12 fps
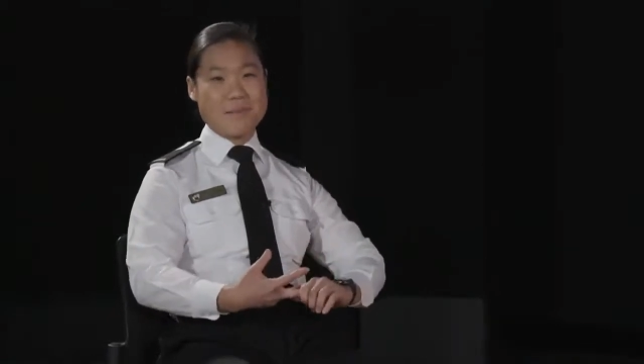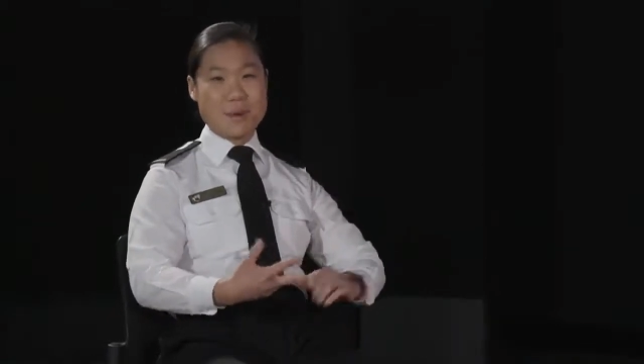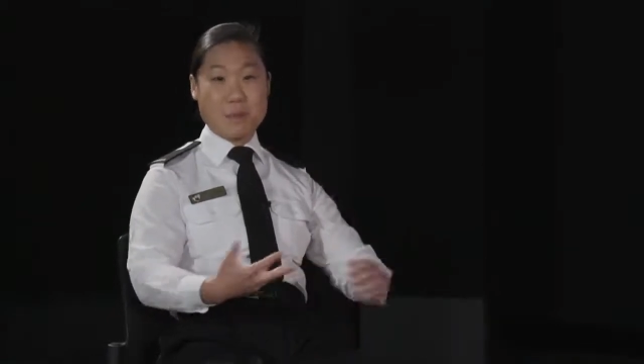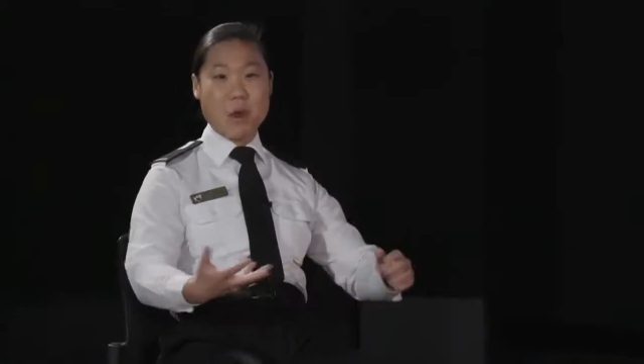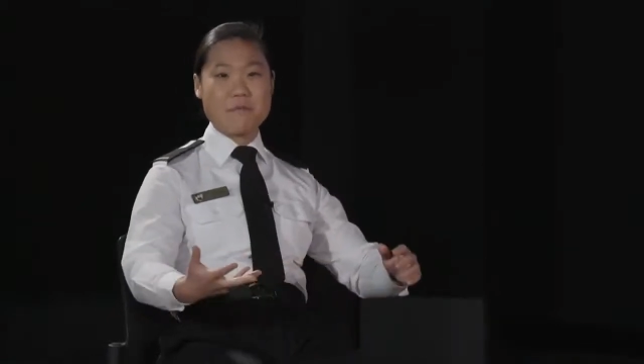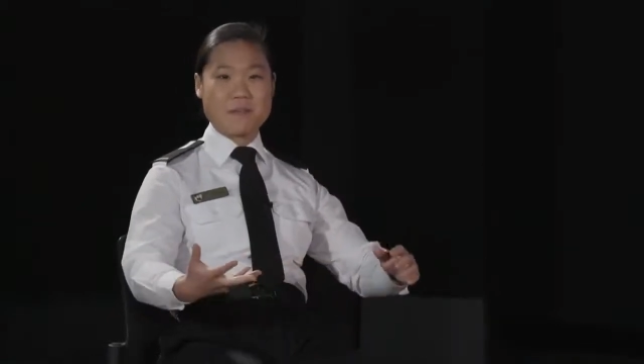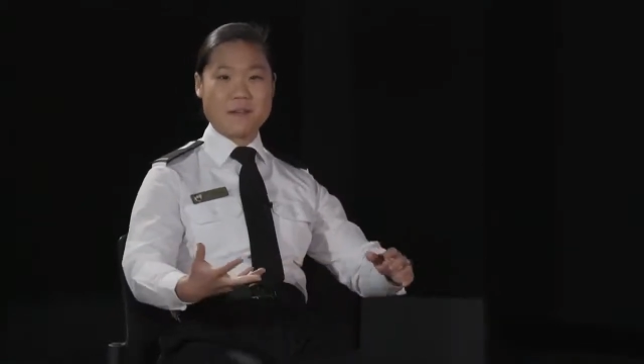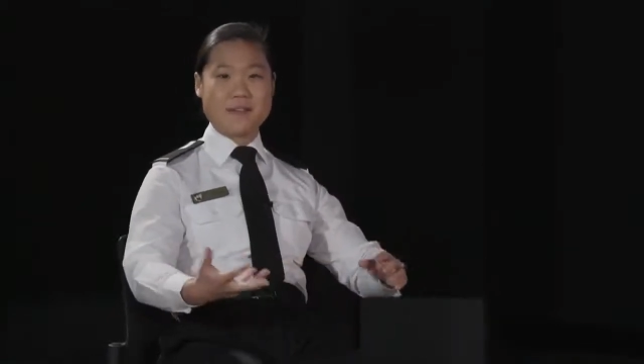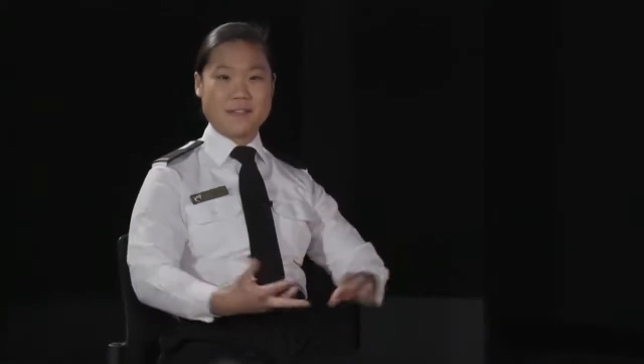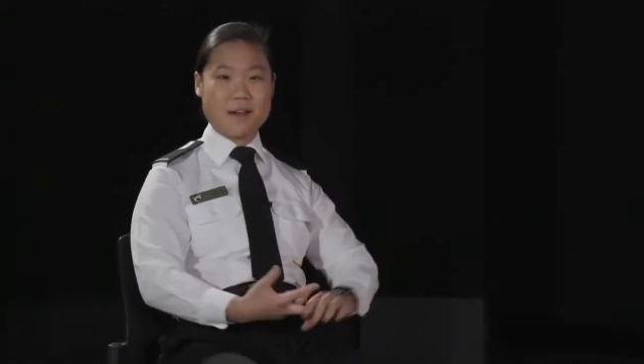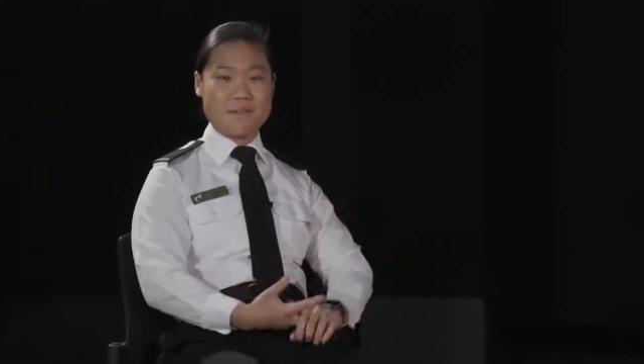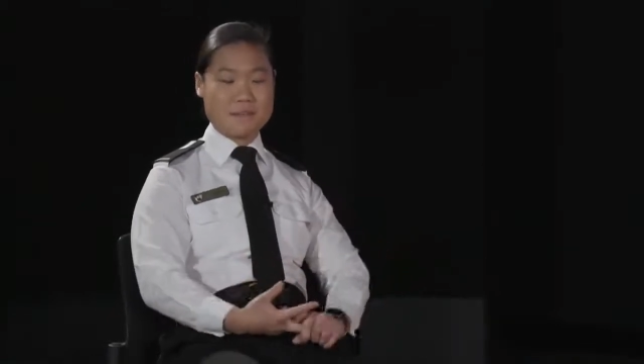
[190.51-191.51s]
promote
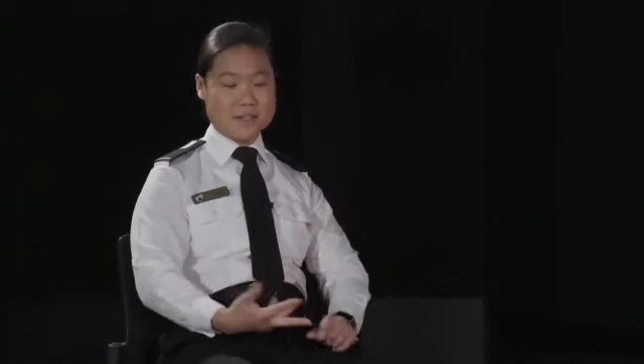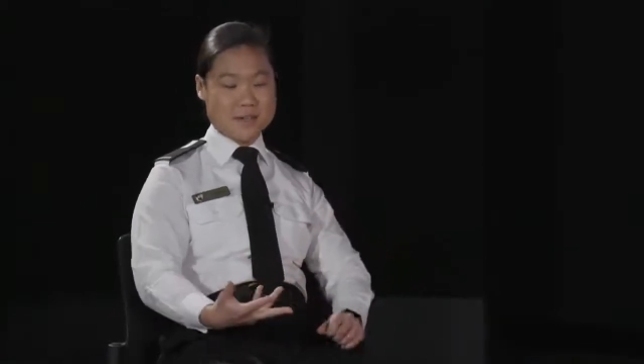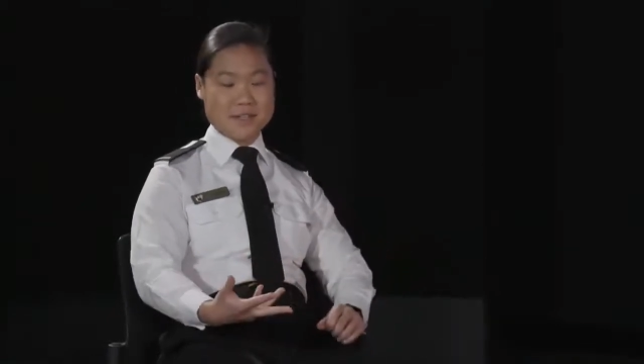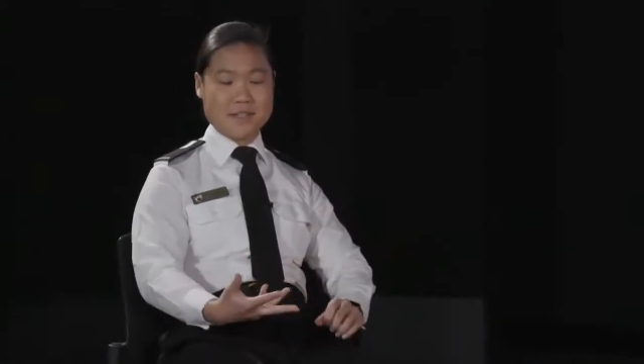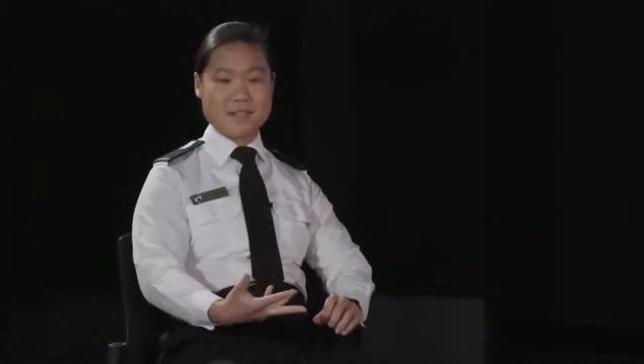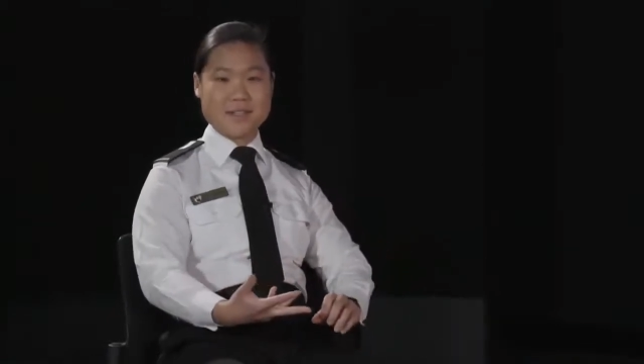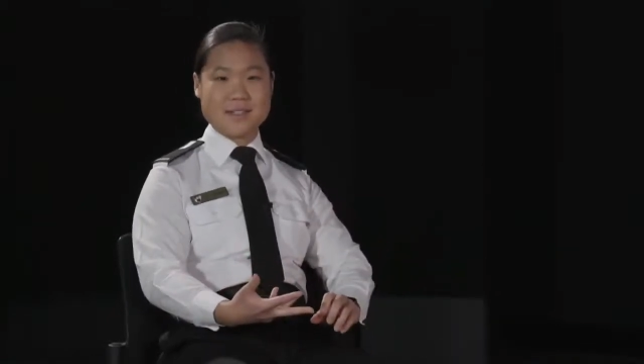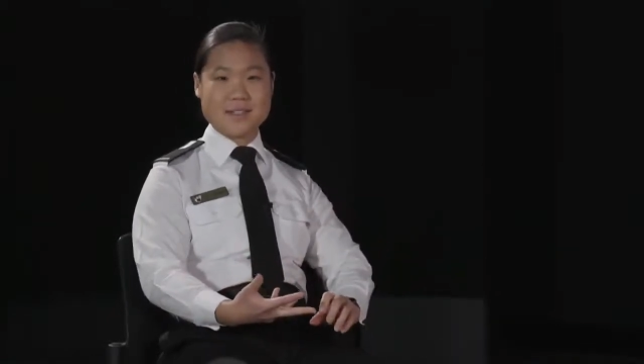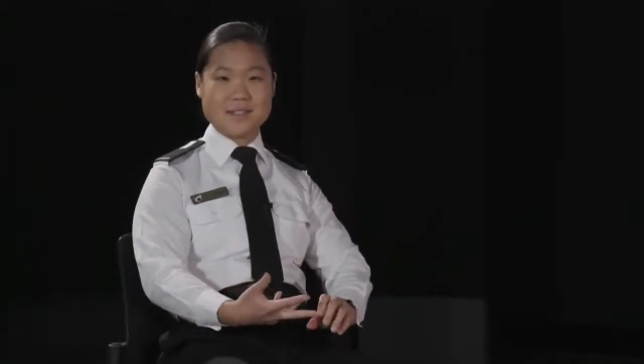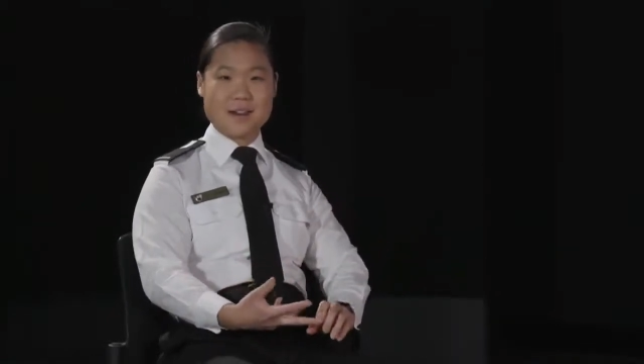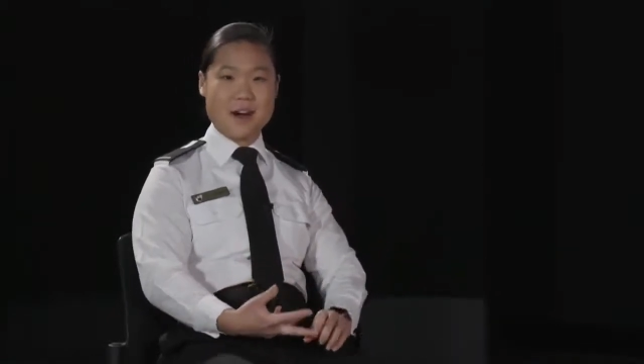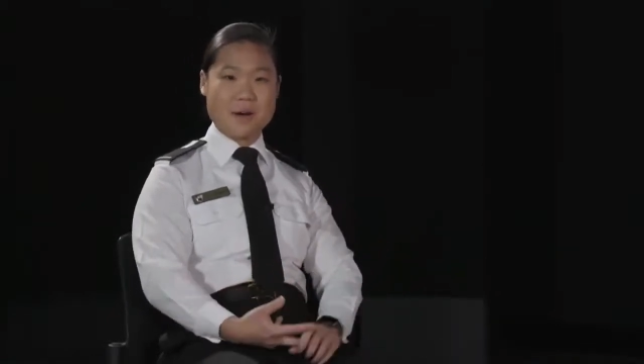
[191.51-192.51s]
fitness, such as
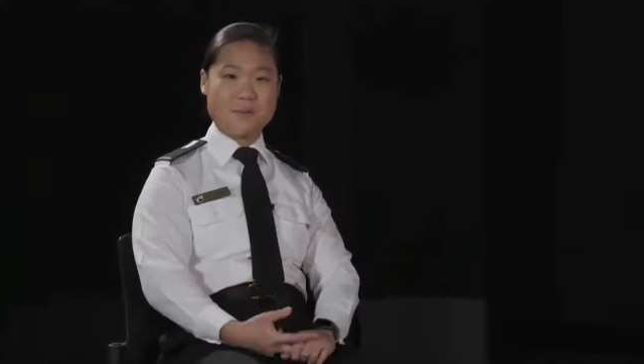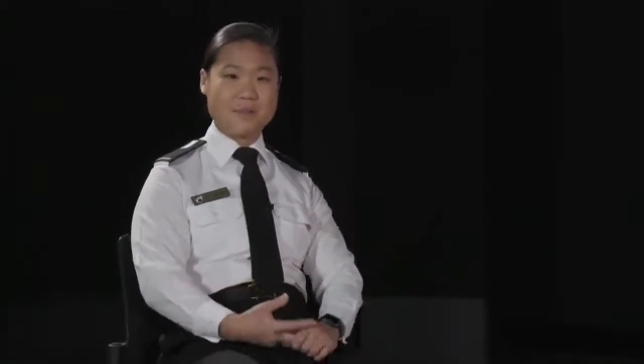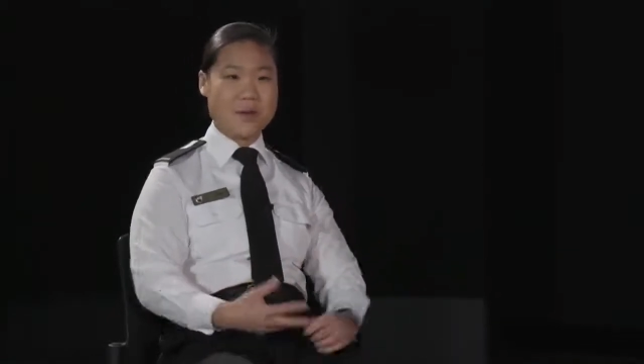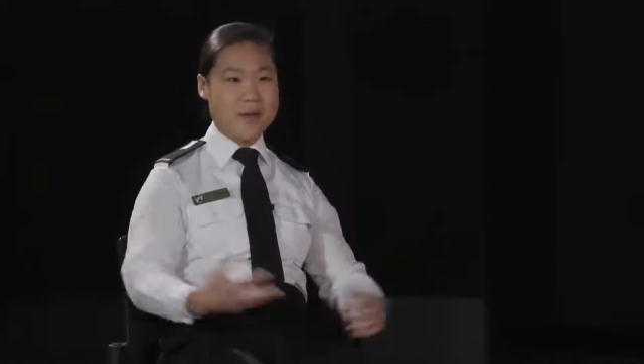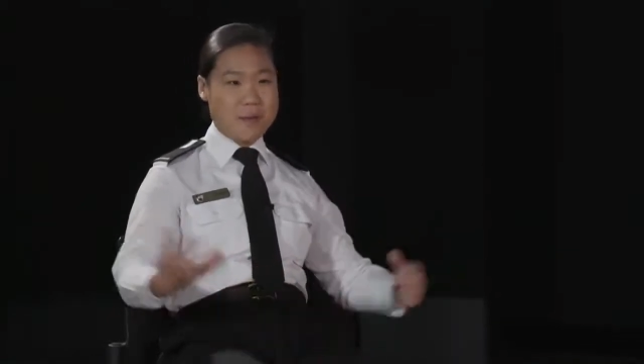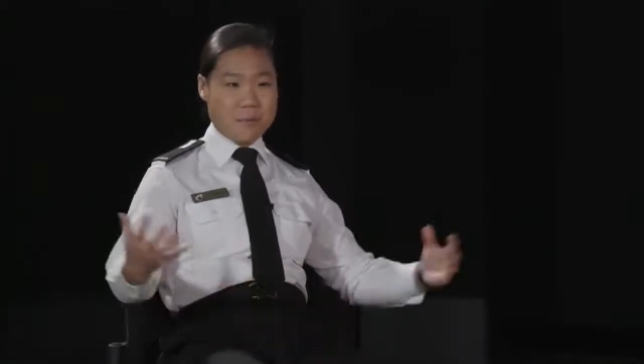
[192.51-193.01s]
Sisters in Arms.